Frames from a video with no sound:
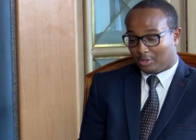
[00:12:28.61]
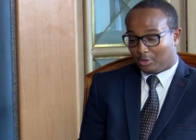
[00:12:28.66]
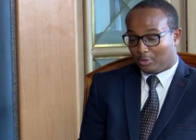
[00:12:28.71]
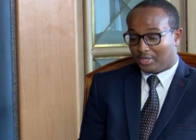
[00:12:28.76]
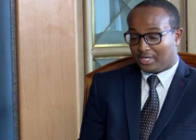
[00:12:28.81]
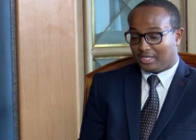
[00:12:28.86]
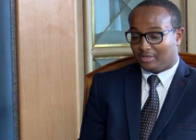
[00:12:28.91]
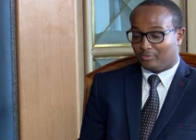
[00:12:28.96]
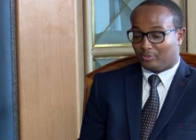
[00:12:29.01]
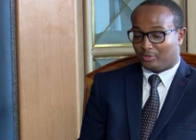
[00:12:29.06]

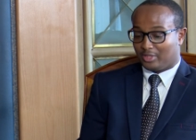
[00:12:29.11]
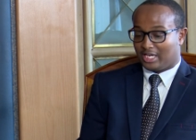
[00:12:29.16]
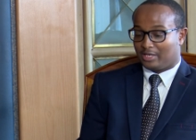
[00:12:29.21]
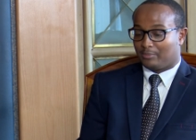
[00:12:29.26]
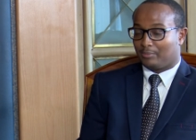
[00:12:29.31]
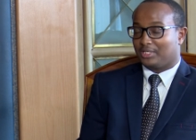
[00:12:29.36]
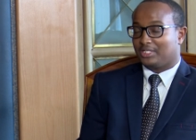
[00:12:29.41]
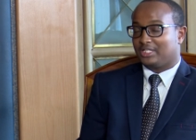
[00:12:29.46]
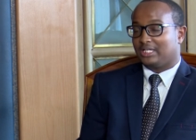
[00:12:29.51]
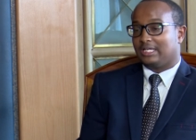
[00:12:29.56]
going for
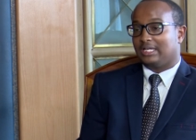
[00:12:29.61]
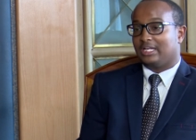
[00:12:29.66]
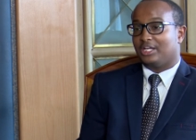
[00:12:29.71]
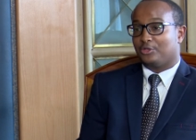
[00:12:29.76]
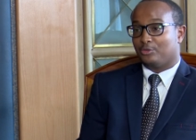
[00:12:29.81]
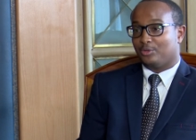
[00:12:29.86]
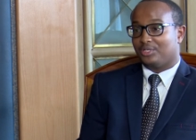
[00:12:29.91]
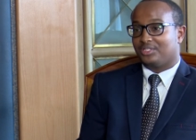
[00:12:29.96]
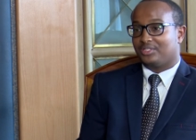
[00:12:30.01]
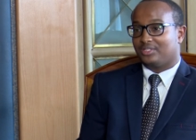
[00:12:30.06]
that particular
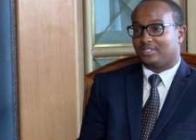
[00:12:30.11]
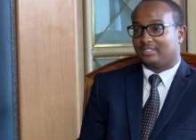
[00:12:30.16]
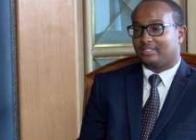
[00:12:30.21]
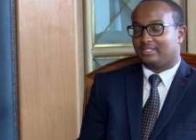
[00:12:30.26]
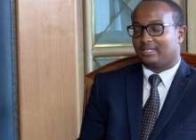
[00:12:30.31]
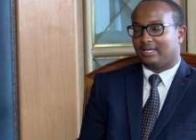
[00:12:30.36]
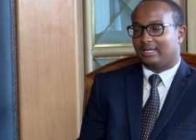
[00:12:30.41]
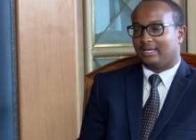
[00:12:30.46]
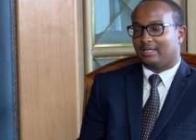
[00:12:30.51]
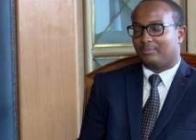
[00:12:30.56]
UHC
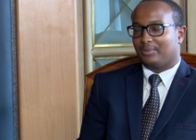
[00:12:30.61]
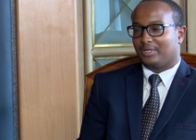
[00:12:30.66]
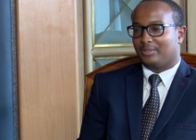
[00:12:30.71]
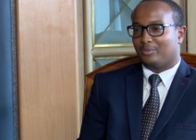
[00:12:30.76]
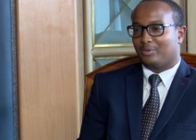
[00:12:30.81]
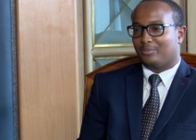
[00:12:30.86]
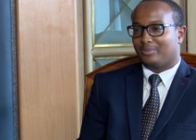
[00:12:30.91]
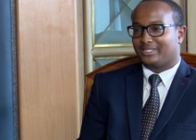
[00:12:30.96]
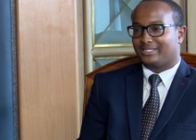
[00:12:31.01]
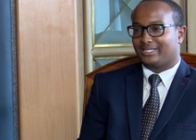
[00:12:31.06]
scale up in
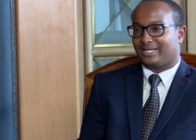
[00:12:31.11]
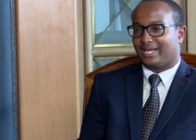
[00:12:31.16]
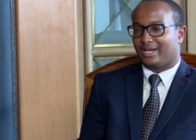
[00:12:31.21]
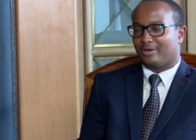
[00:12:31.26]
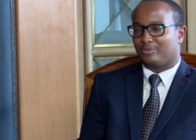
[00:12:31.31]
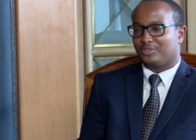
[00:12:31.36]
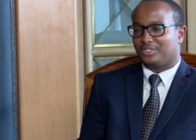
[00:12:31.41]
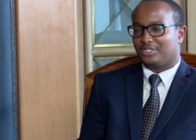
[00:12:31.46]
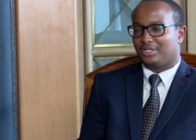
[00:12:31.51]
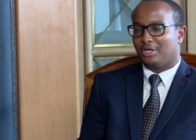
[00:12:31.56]
Mombasa
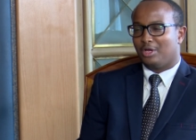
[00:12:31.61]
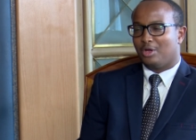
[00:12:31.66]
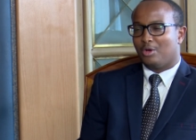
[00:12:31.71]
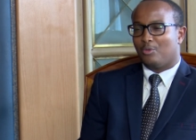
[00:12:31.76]
County,